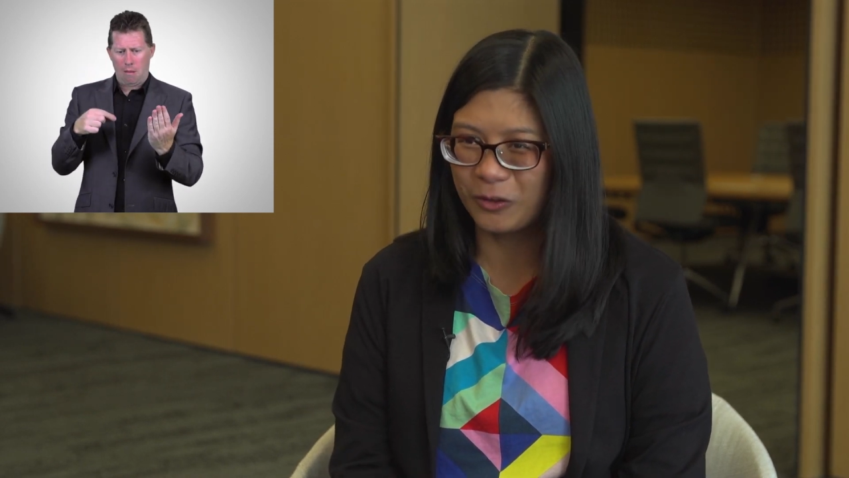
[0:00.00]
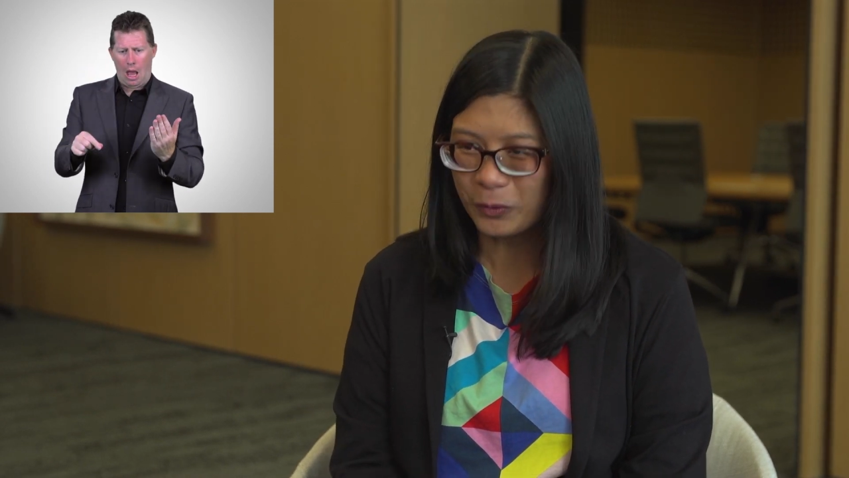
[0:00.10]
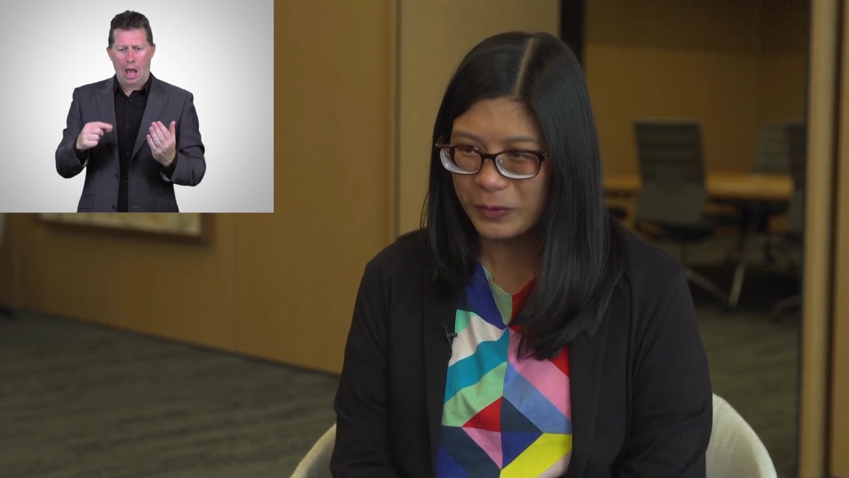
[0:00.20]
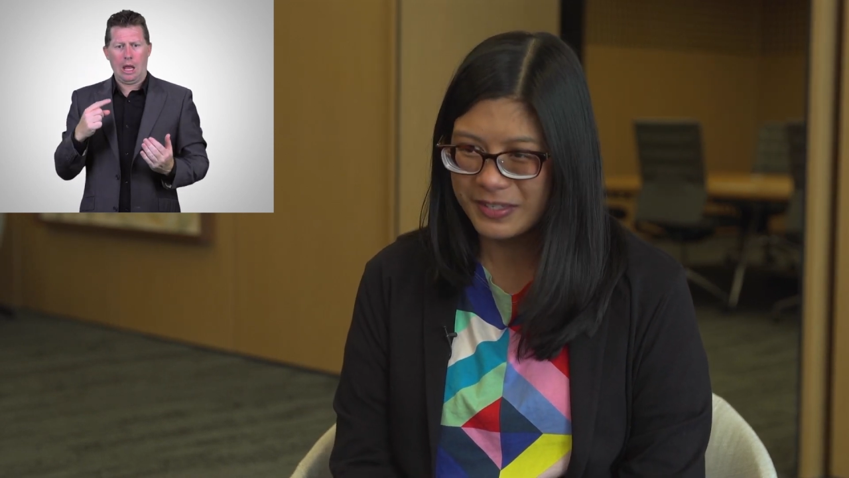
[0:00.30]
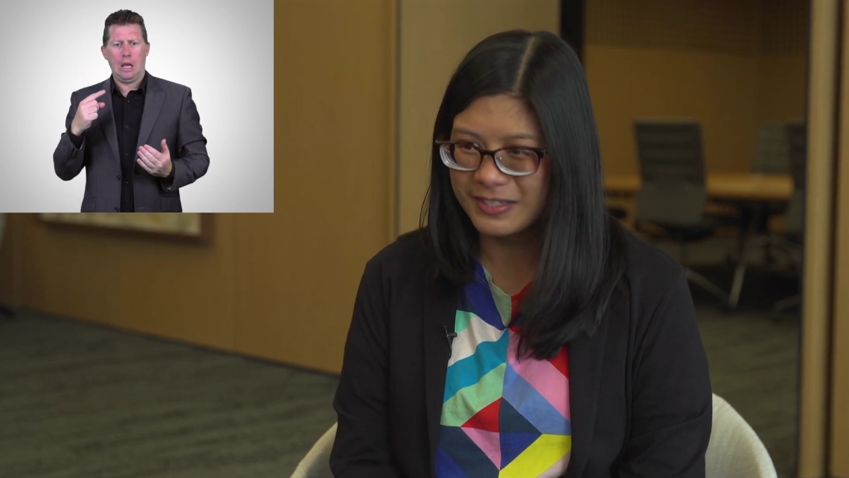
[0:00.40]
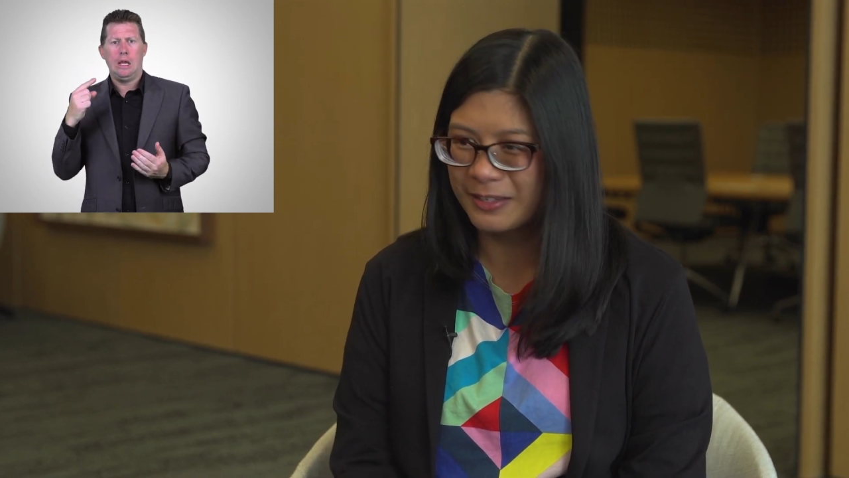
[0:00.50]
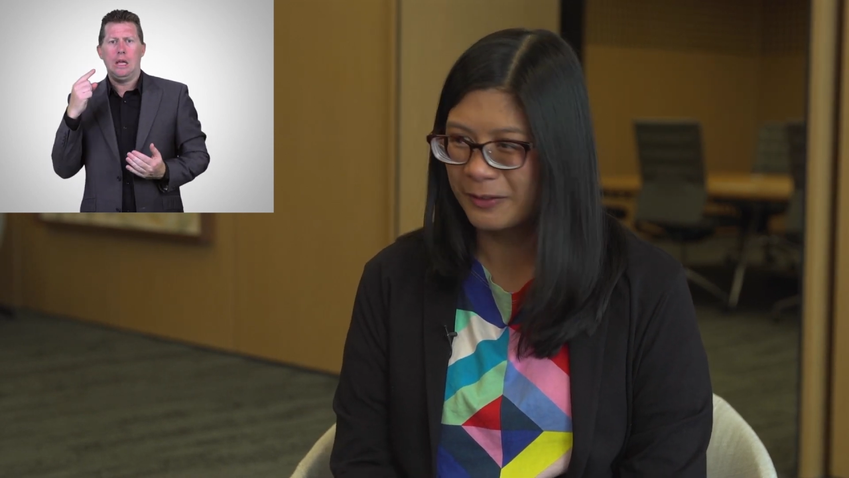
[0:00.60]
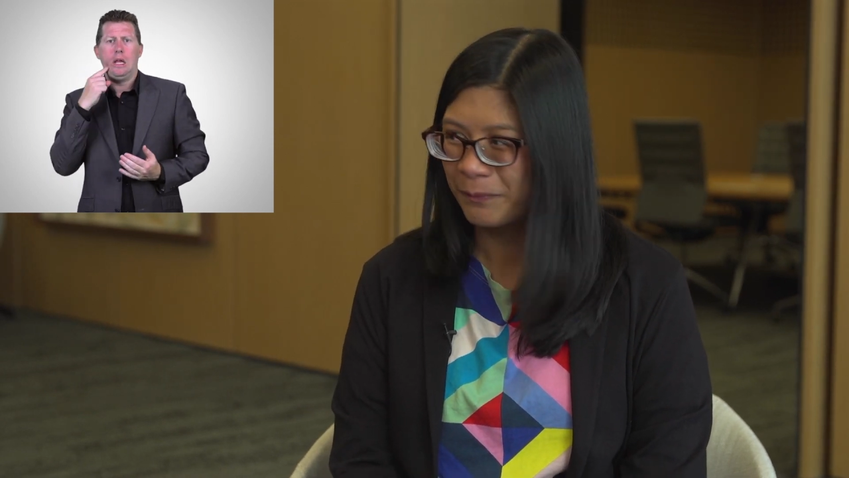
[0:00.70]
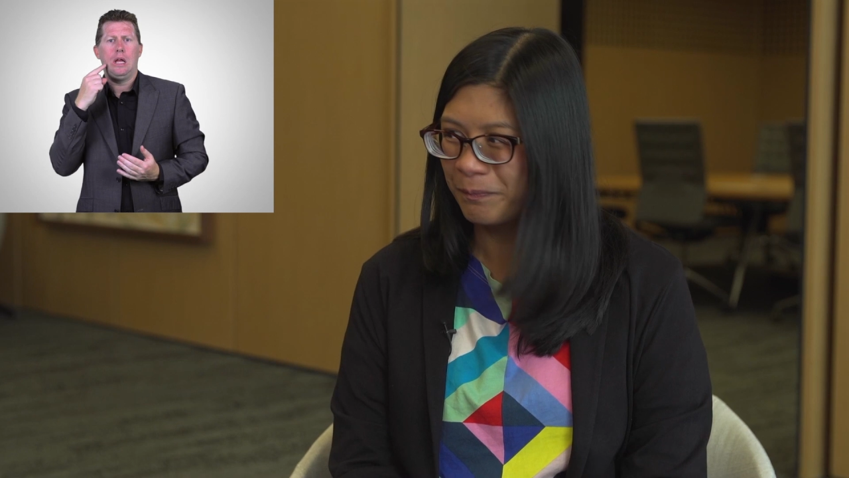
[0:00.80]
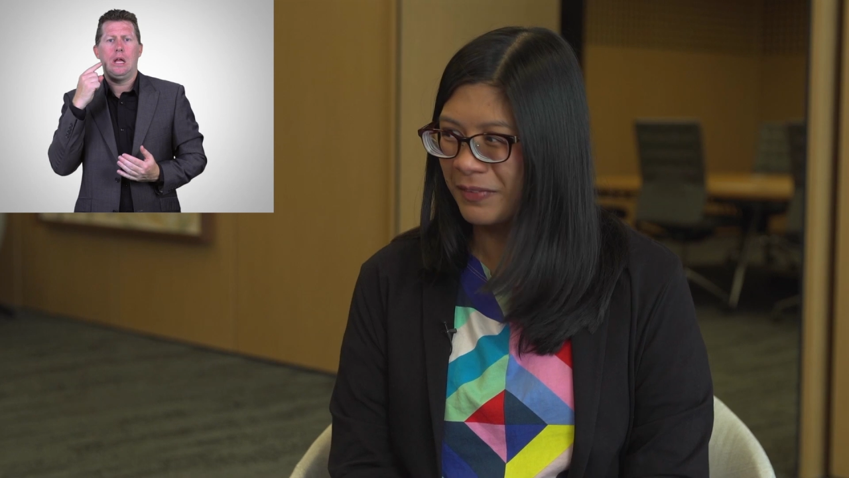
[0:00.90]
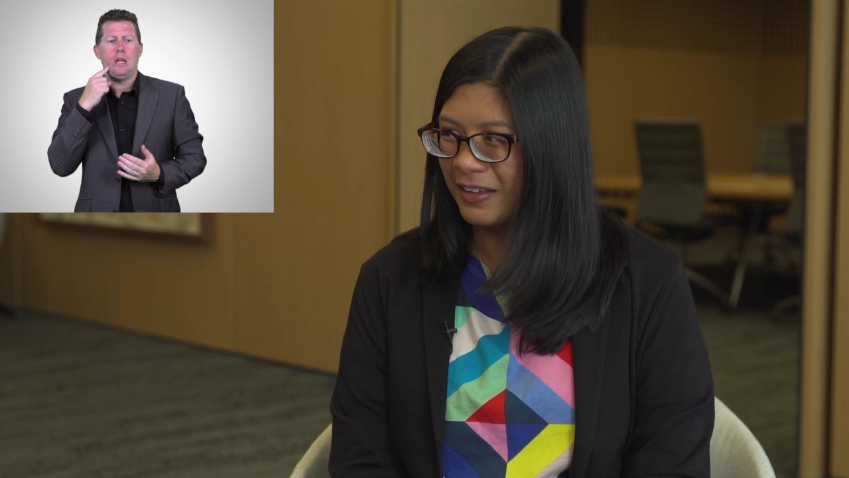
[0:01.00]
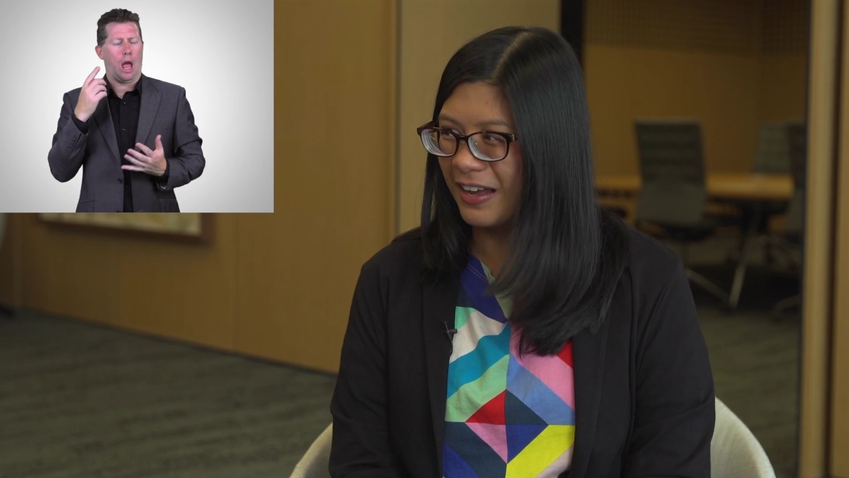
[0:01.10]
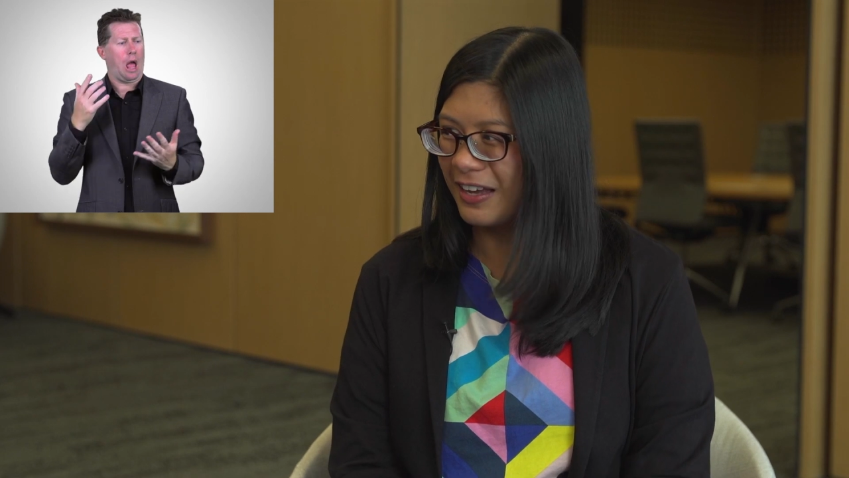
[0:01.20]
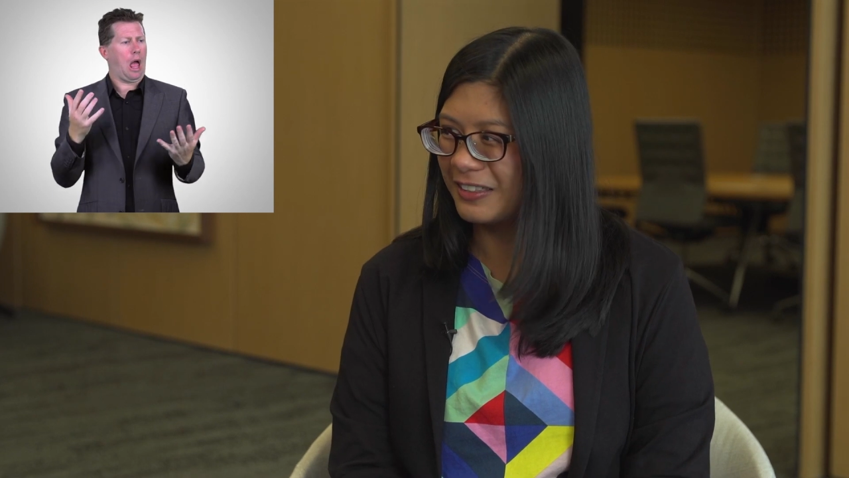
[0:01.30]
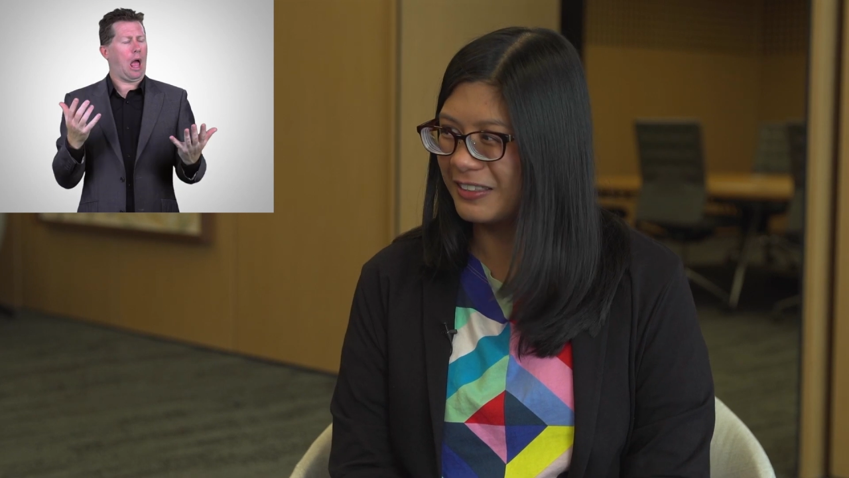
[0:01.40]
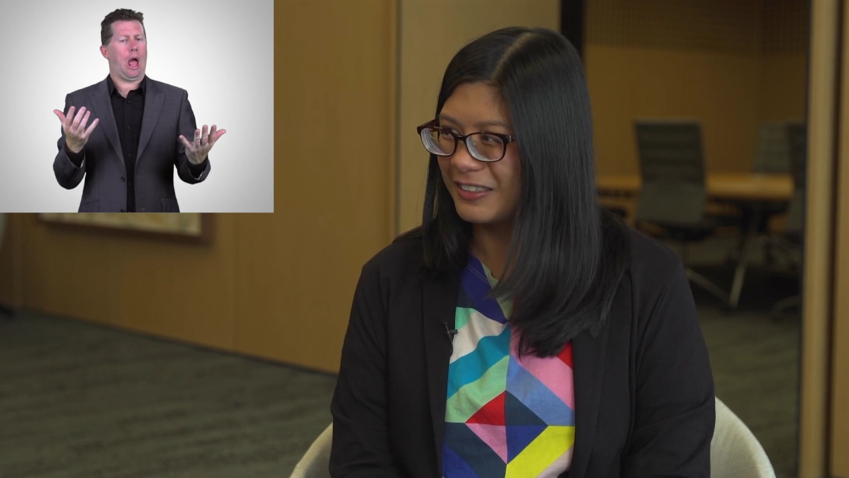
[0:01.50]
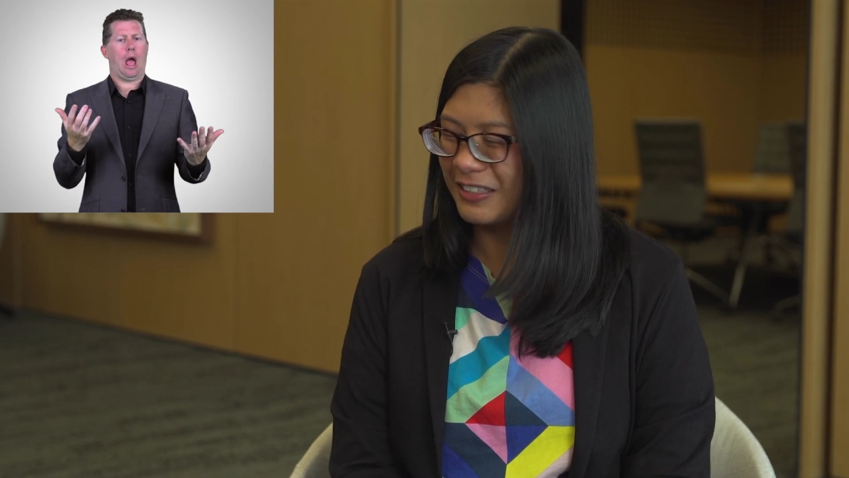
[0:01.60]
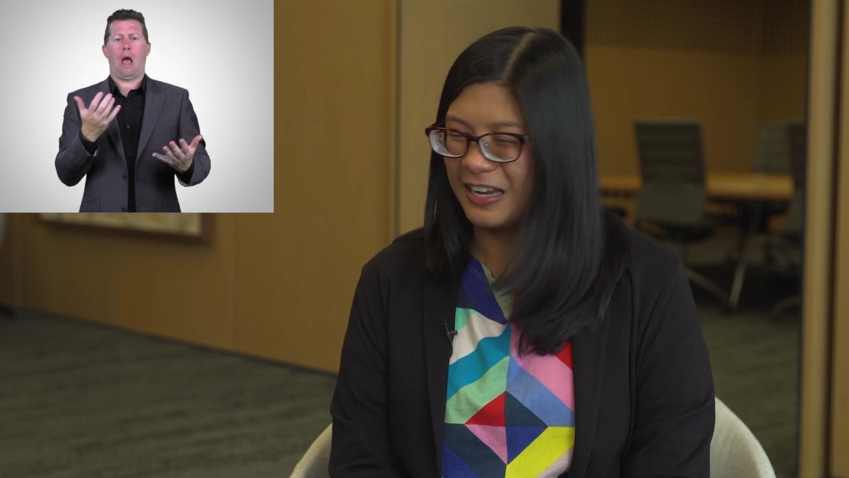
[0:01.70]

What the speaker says: course. And